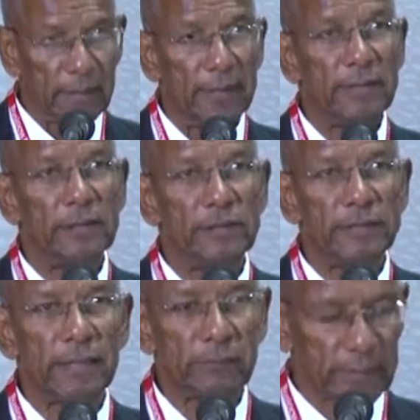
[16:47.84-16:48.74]
Ladies and
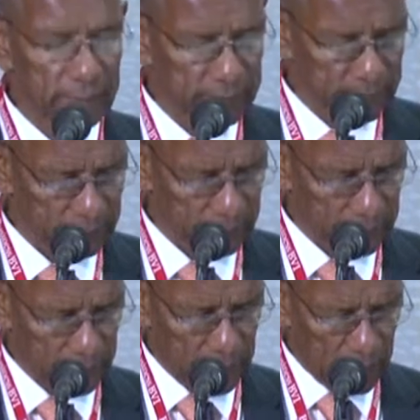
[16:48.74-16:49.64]
gentlemen,
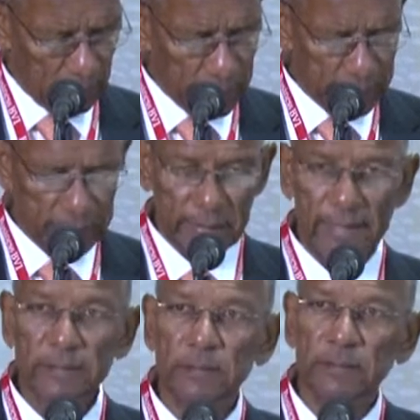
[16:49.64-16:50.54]
building a
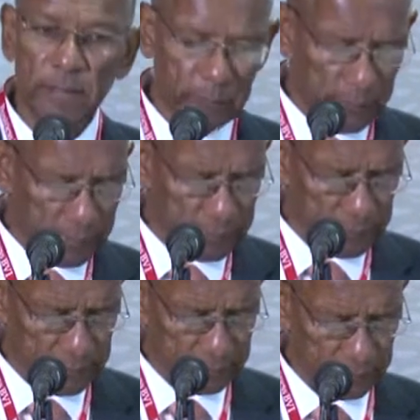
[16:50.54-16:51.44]
national
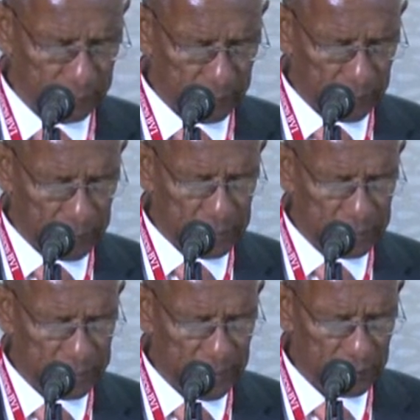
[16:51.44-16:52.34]
capability
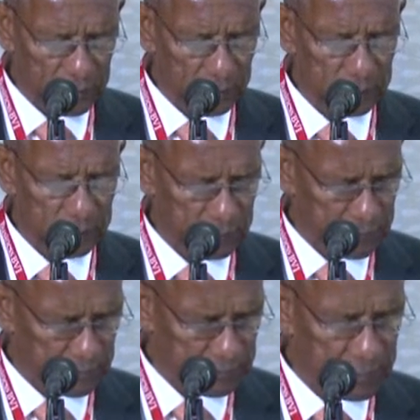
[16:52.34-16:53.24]
is central to the
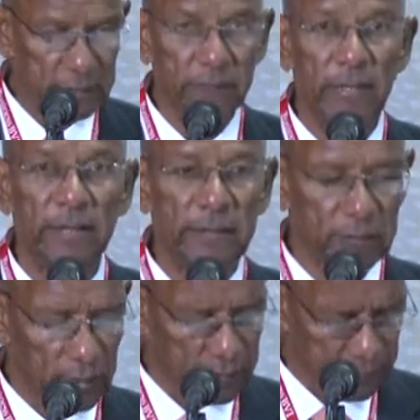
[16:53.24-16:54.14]
success of any
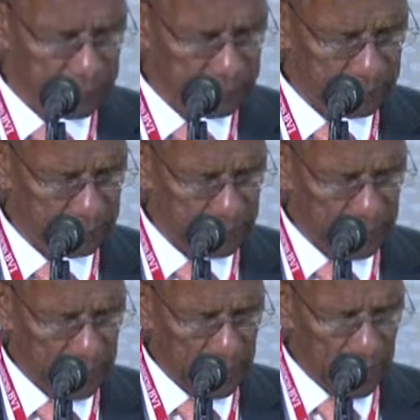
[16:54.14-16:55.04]
economy,
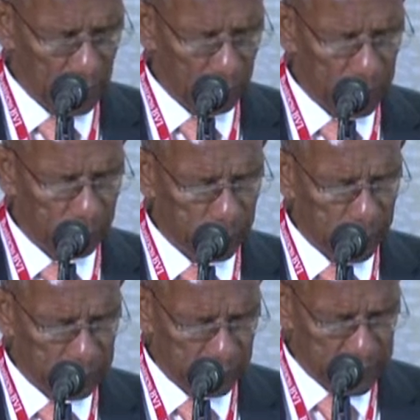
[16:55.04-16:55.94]
and we have
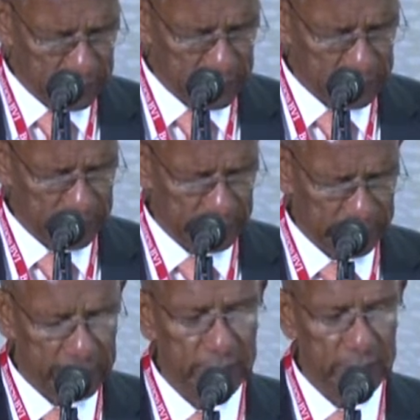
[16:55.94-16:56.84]
prioritized this as a
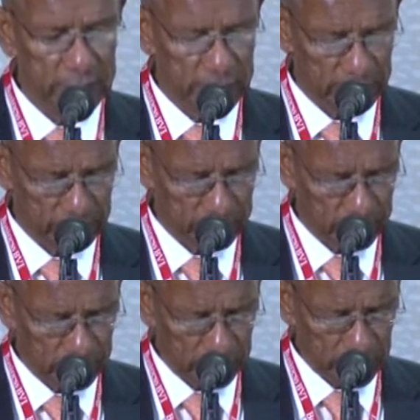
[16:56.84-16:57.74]
key initiative
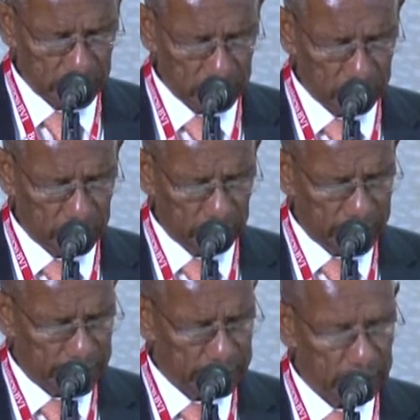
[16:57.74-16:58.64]
to
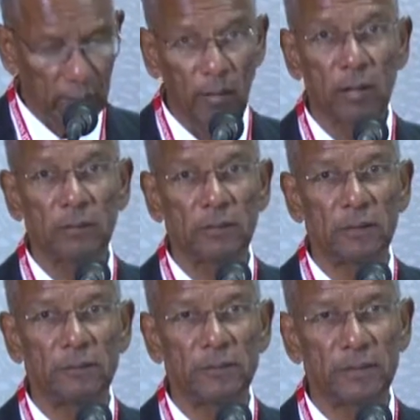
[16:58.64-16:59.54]
BVI's
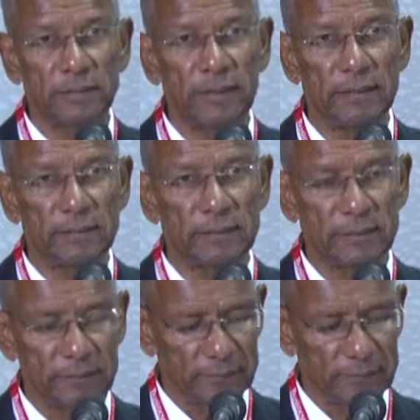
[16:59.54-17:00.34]
long-term success.